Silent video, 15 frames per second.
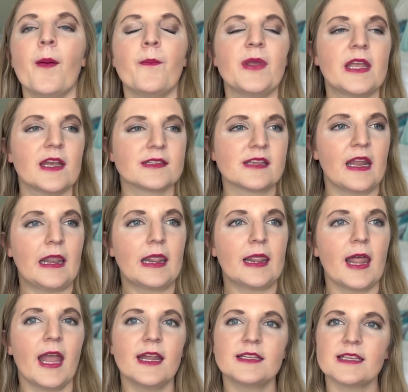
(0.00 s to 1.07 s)
because I'd
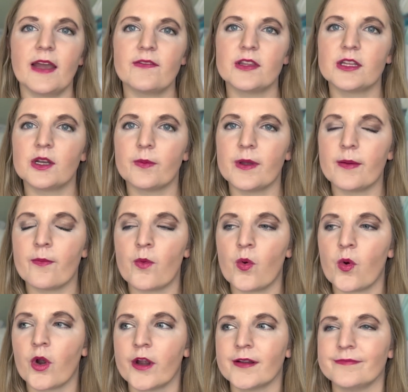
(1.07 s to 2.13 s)
like to have a little bit
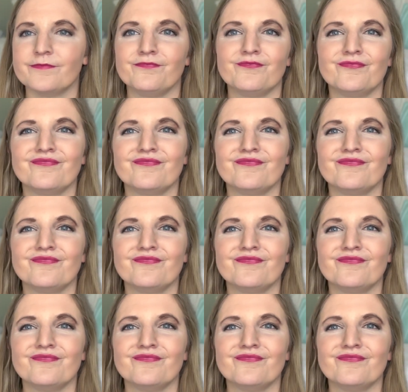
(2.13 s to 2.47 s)
more